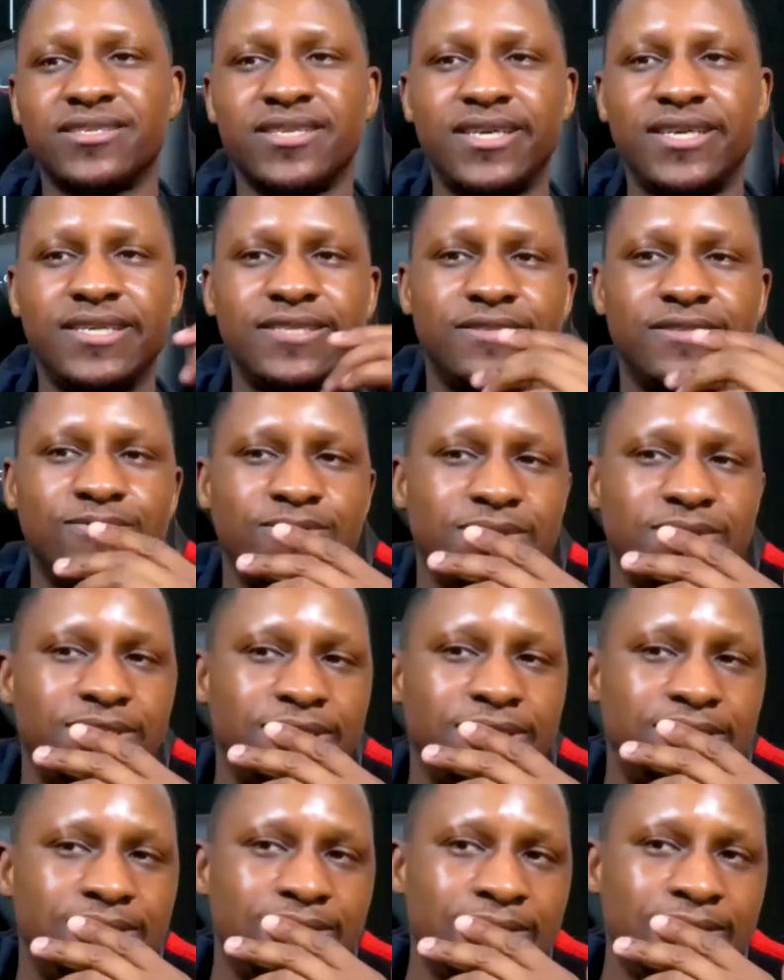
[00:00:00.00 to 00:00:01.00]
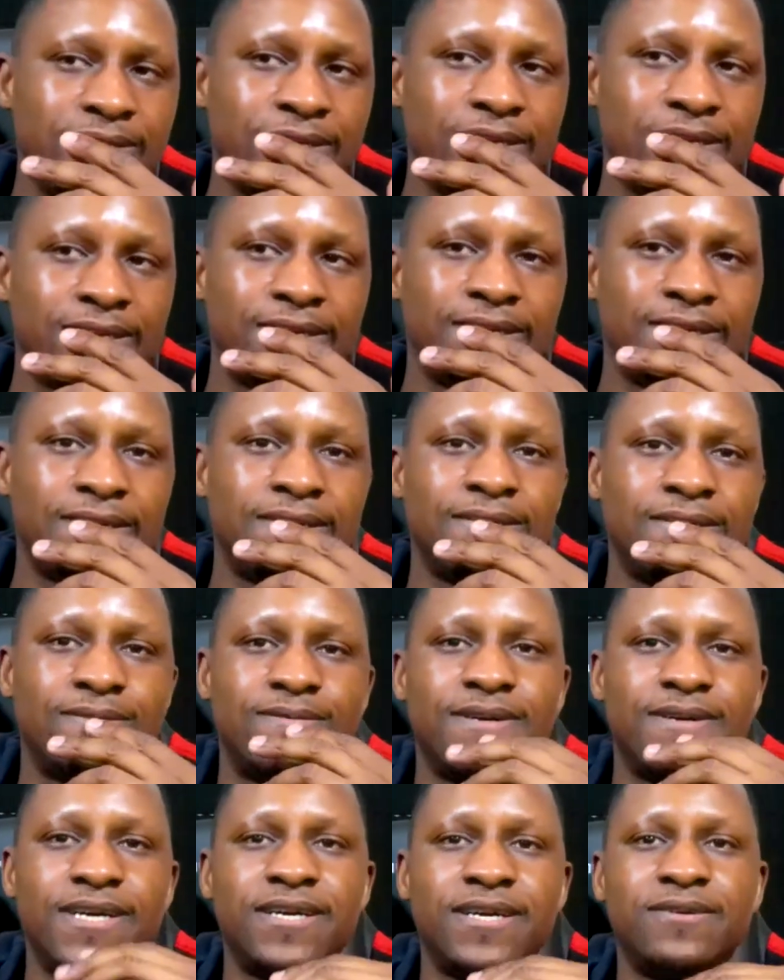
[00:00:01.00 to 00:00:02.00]
That is,
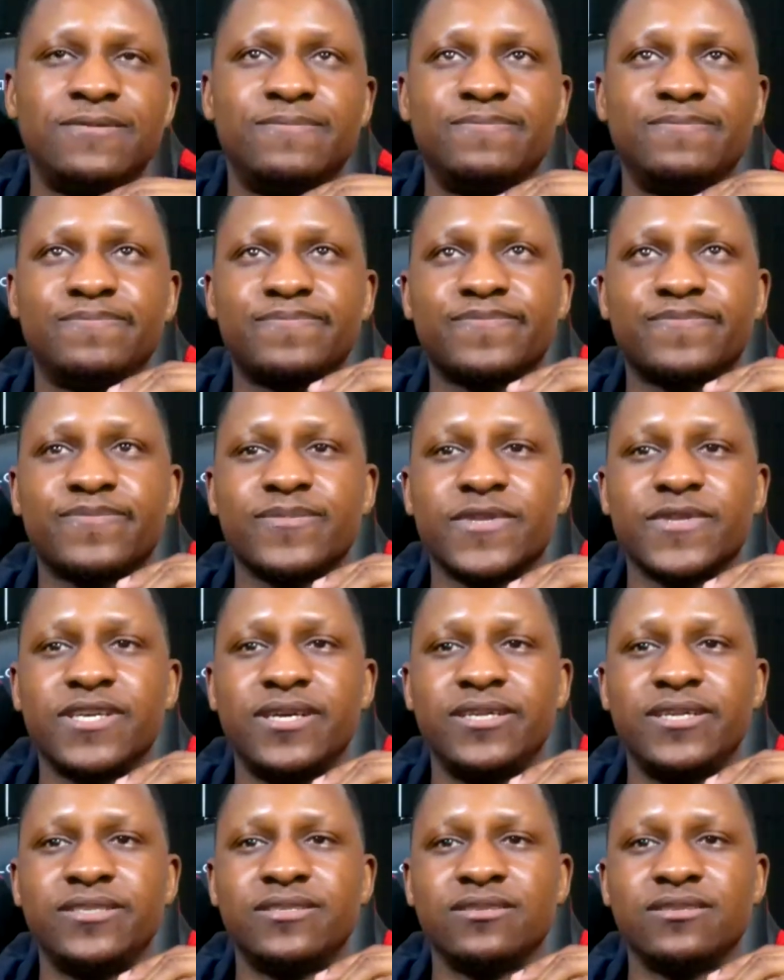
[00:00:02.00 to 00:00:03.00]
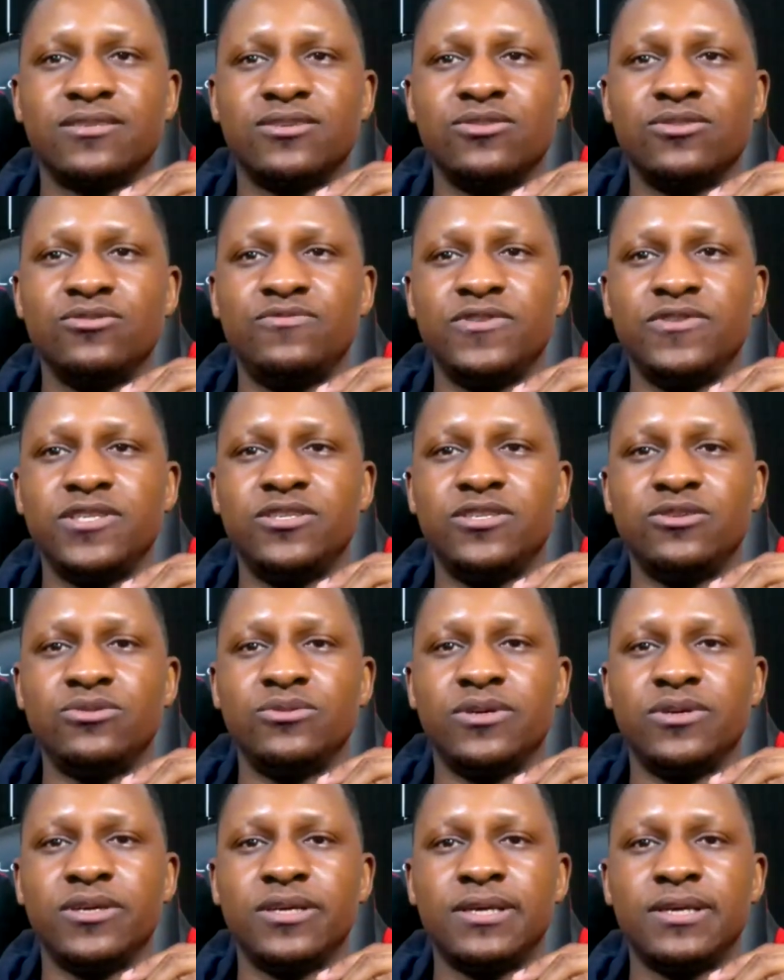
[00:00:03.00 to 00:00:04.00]
wow. That is a goofy dude.